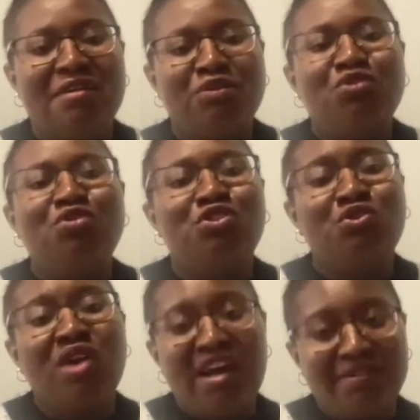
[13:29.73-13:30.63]
So
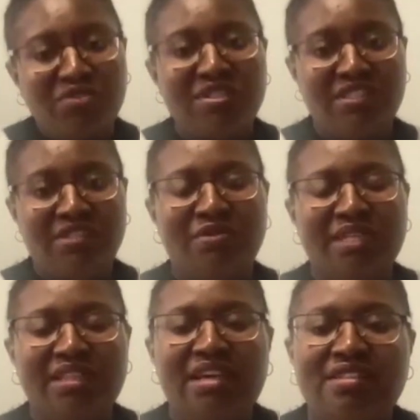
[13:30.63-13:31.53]
you have to deal
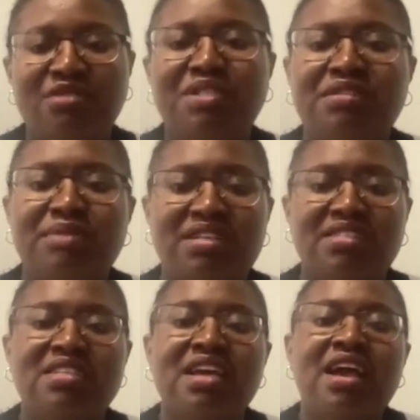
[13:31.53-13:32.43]
with that, which
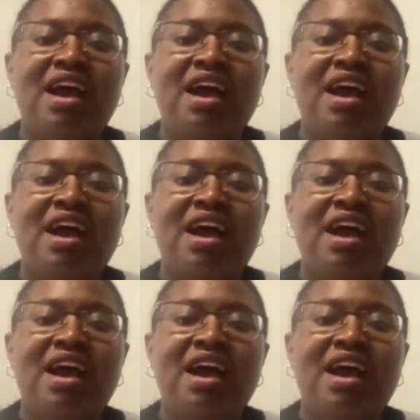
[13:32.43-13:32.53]
means